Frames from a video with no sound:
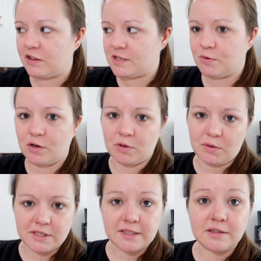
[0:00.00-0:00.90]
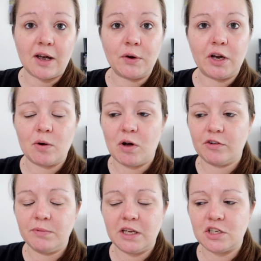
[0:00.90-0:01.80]
At this point, Will was down here. I
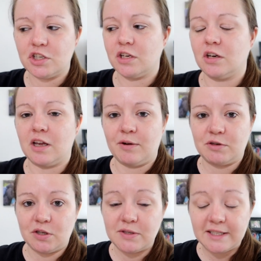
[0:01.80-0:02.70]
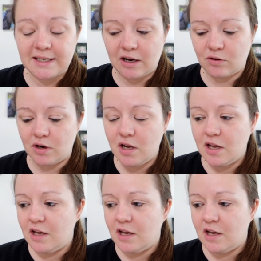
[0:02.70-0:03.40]
walked from the kitchen and I went to go sit down,